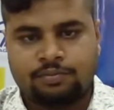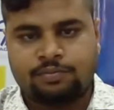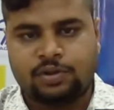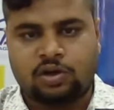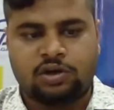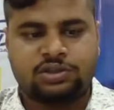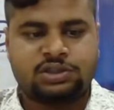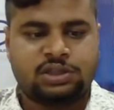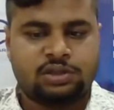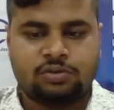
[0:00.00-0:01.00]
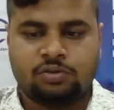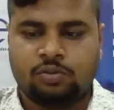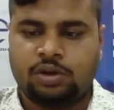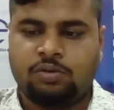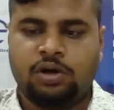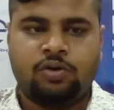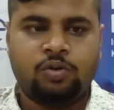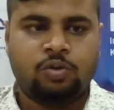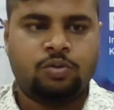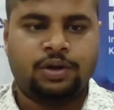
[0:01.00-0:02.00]
because we will
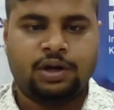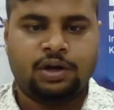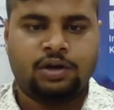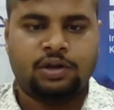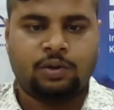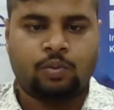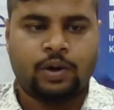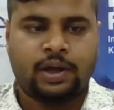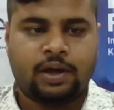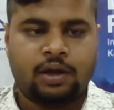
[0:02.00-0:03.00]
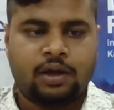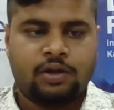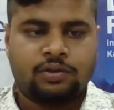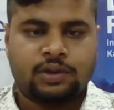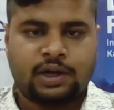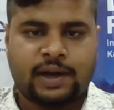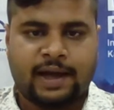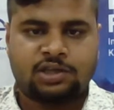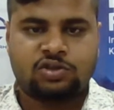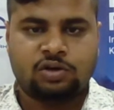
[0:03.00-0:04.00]
do in the way that
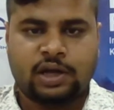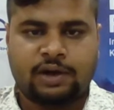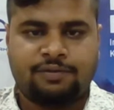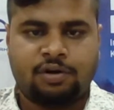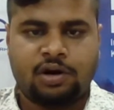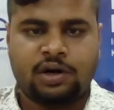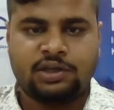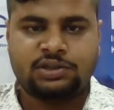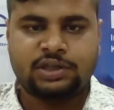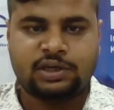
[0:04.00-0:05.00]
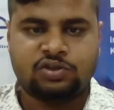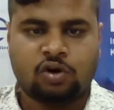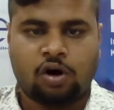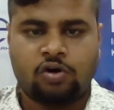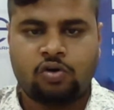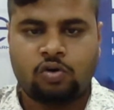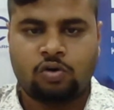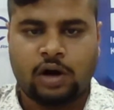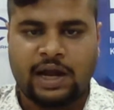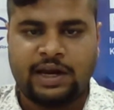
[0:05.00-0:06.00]
actually everyone does, that is
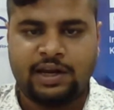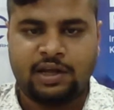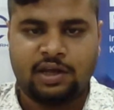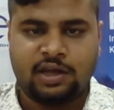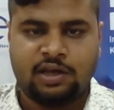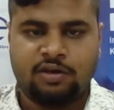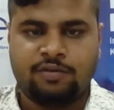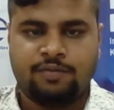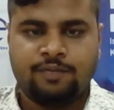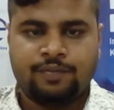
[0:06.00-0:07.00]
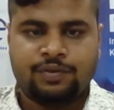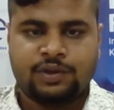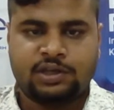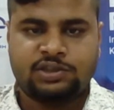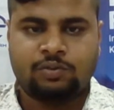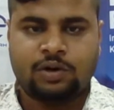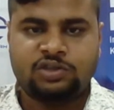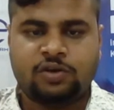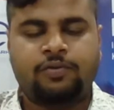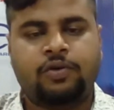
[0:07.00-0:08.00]
Arduino IDE. That is the one
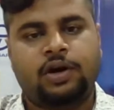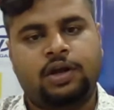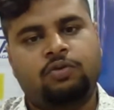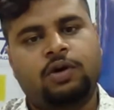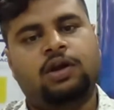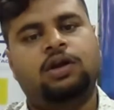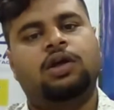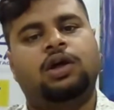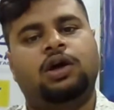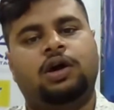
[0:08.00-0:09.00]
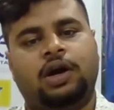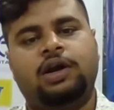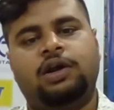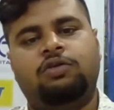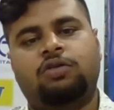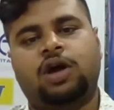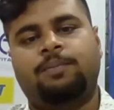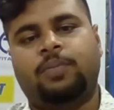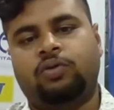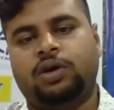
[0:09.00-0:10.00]
software you can run in your
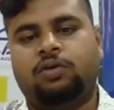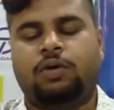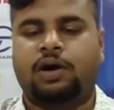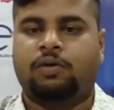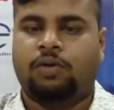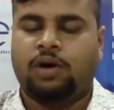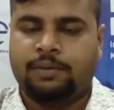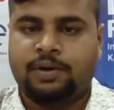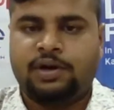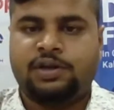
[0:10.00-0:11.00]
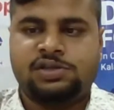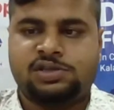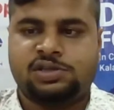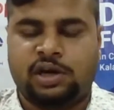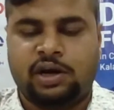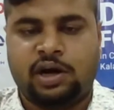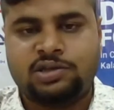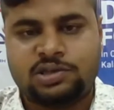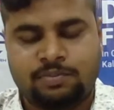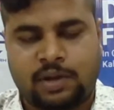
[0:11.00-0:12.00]
computer, whatever it is,
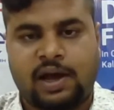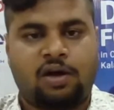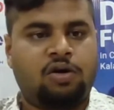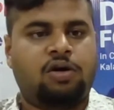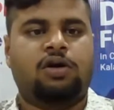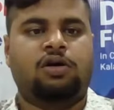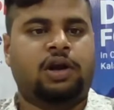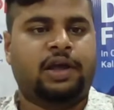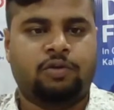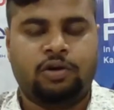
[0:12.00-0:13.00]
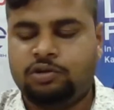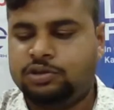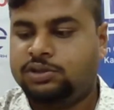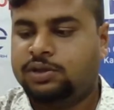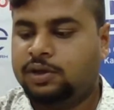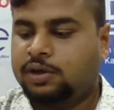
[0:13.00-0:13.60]
Linux, Mac, or like Windows.